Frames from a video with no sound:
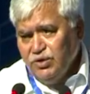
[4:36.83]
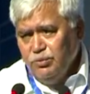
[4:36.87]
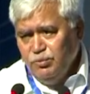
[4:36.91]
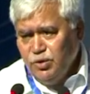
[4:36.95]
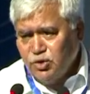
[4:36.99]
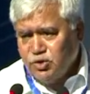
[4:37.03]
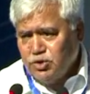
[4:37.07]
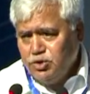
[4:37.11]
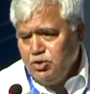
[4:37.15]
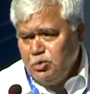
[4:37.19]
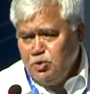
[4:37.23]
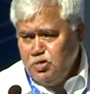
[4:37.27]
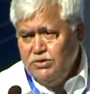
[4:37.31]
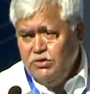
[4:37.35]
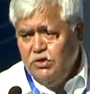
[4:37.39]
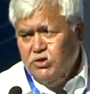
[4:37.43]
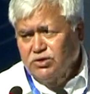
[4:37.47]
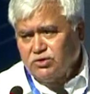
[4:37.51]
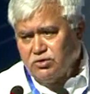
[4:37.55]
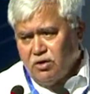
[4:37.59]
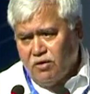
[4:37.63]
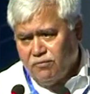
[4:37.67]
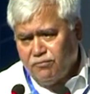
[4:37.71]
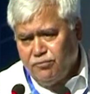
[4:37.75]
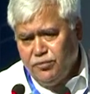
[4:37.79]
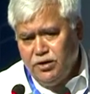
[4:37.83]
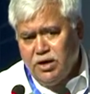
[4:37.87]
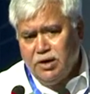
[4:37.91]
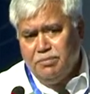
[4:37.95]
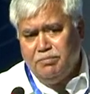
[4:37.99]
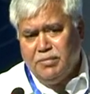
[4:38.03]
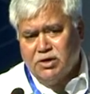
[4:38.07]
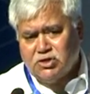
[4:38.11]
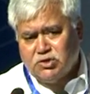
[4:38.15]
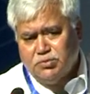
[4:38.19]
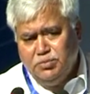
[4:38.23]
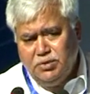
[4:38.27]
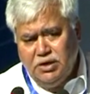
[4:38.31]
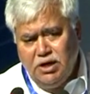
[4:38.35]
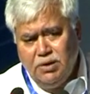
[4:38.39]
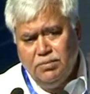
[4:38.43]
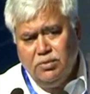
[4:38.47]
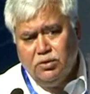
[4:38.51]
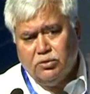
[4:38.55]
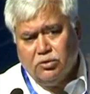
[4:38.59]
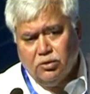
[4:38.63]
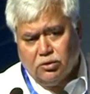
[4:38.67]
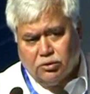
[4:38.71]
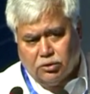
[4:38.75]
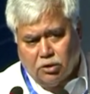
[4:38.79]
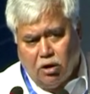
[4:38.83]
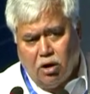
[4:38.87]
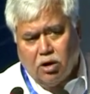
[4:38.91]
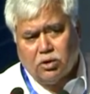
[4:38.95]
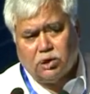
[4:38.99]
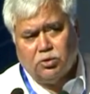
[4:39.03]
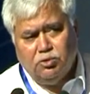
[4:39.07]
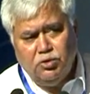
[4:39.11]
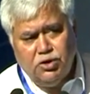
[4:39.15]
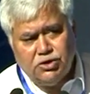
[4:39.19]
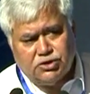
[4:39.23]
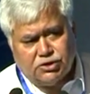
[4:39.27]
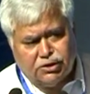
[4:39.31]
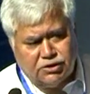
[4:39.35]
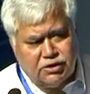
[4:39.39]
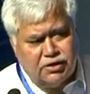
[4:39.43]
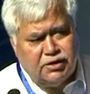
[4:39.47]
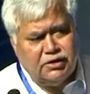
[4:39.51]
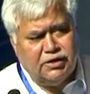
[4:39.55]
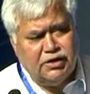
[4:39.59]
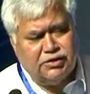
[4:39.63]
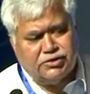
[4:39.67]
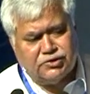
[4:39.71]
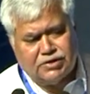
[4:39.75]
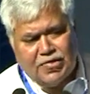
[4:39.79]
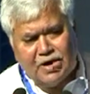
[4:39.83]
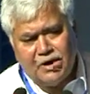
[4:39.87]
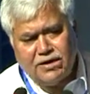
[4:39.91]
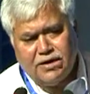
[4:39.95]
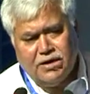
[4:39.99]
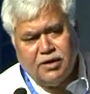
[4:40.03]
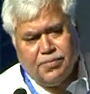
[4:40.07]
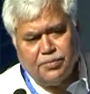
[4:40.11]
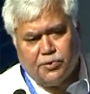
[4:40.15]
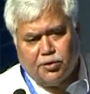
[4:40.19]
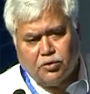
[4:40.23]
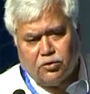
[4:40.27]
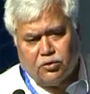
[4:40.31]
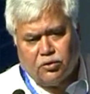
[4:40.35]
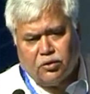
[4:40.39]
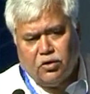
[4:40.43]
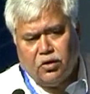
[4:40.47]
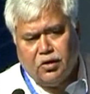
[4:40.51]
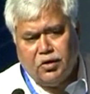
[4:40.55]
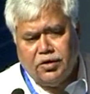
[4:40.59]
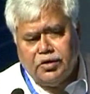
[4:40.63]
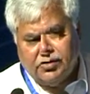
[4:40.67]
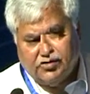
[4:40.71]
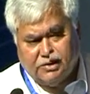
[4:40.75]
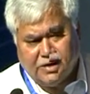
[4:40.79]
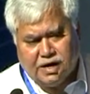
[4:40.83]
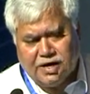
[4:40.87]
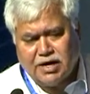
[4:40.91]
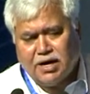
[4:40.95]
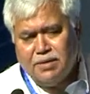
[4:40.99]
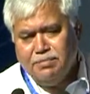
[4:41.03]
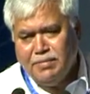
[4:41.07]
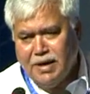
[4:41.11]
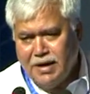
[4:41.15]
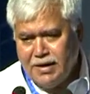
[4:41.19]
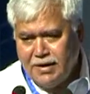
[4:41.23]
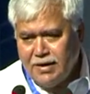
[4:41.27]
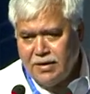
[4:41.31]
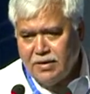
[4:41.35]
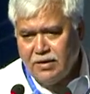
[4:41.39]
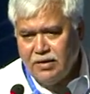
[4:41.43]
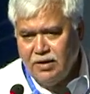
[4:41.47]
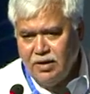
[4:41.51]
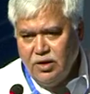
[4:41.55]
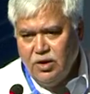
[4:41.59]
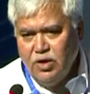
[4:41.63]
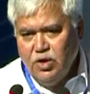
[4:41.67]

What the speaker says: which means the software must be able to talk to each other in a standard protocol, in a standard manner.